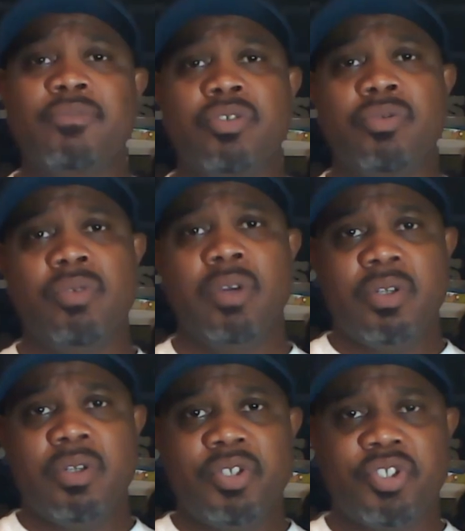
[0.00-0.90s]
to
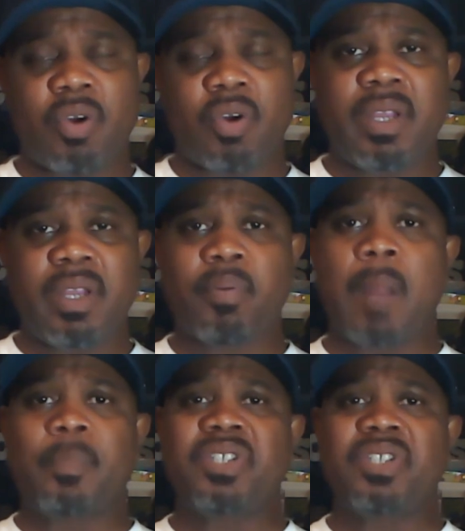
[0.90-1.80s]
show him
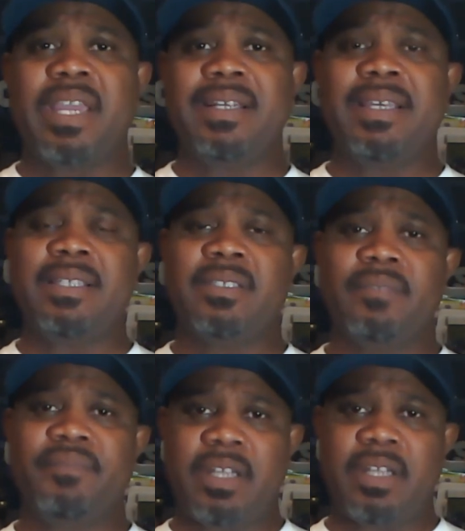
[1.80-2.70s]
proper techniques,
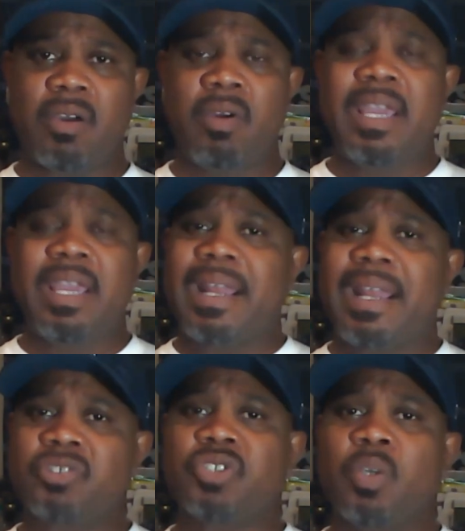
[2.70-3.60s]
and
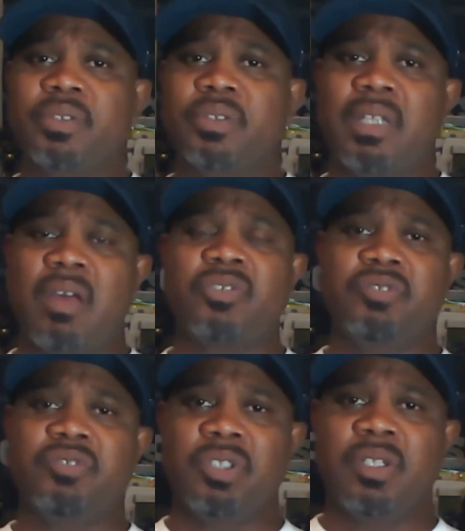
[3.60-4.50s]
also with the loss
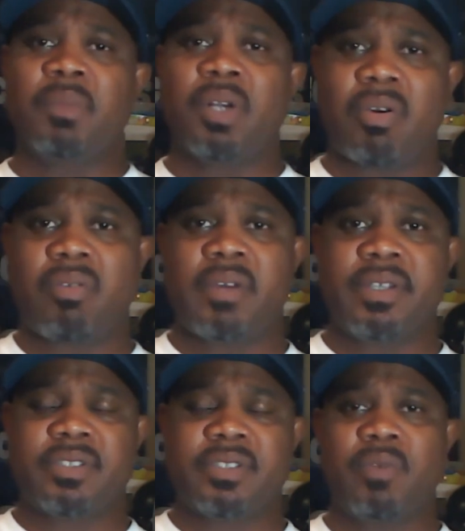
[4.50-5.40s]
of Gerald McCoy.
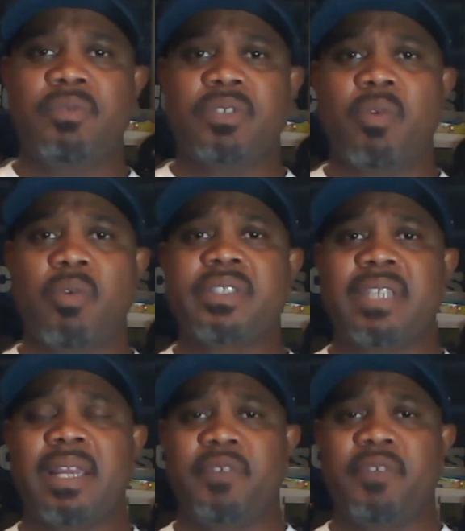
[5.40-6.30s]
So we was always
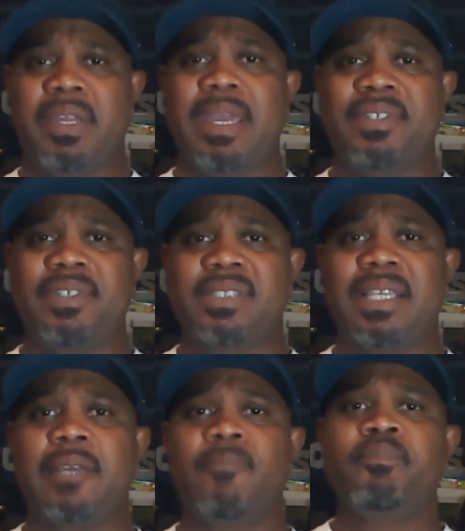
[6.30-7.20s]
saying, they had been
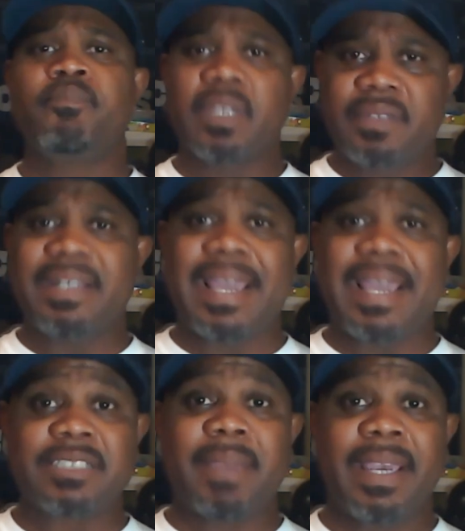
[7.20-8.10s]
saying, the
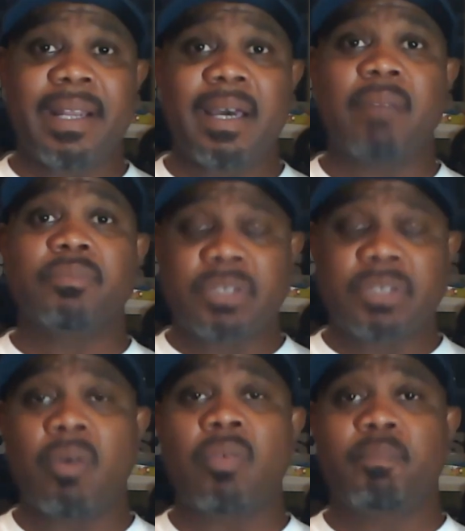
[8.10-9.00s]
next man up.
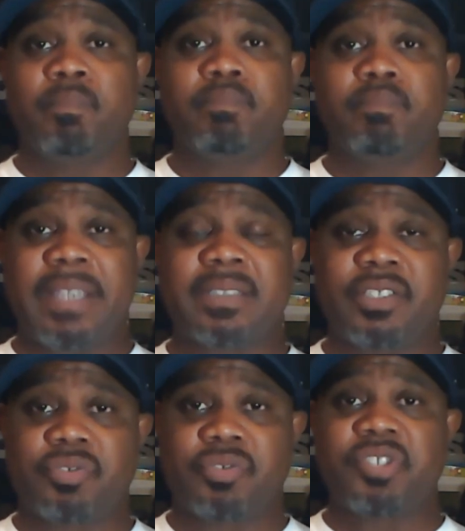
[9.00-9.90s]
So
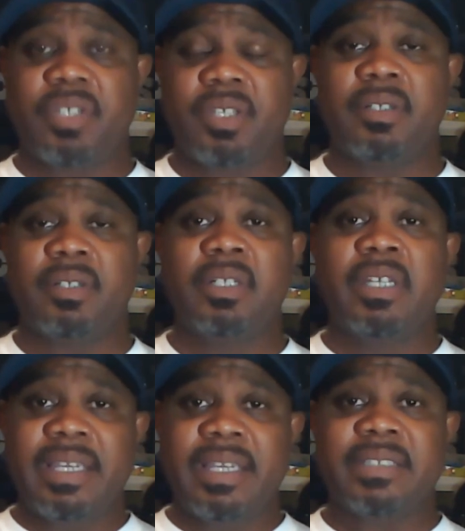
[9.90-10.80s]
basically Tristan Hill
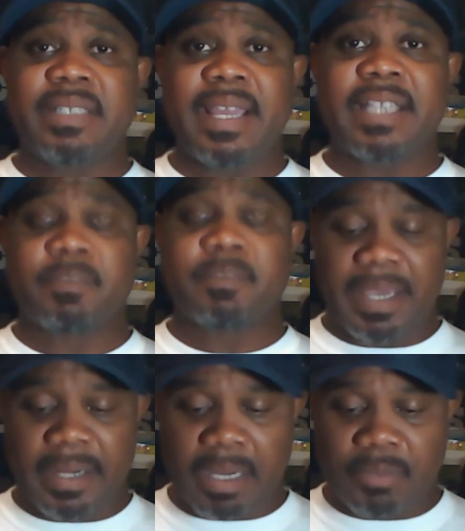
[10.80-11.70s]
is the next
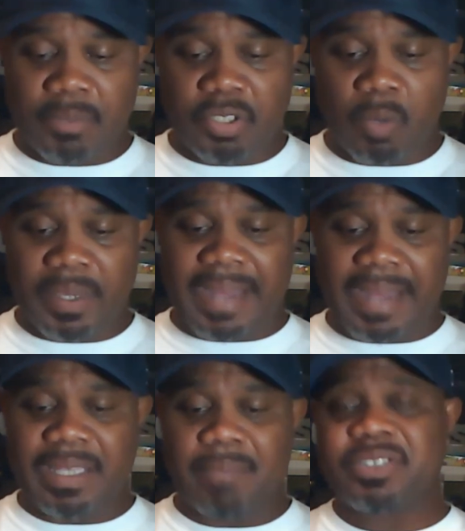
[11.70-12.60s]
man up. We got
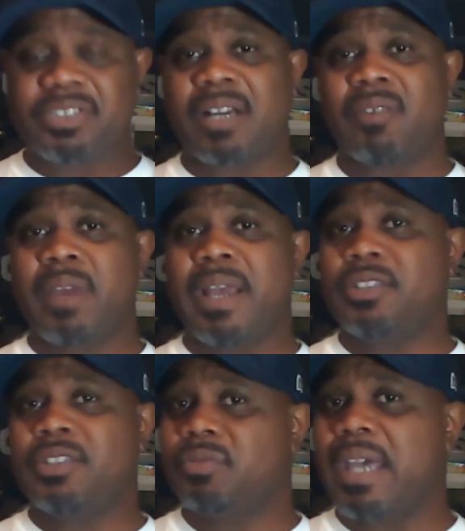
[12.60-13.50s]
him in the second round in
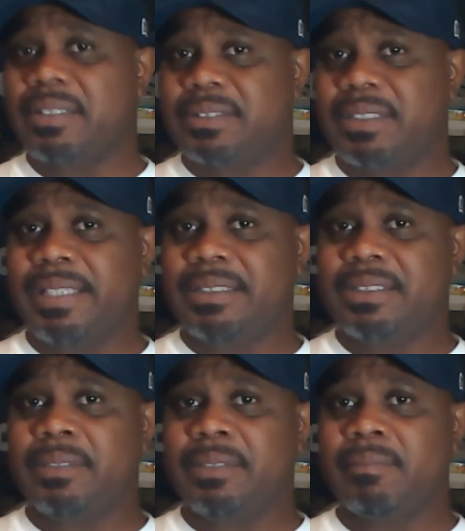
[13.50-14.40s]

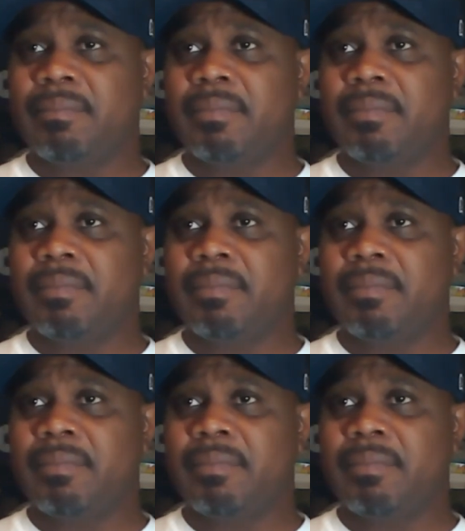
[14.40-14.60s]
2019.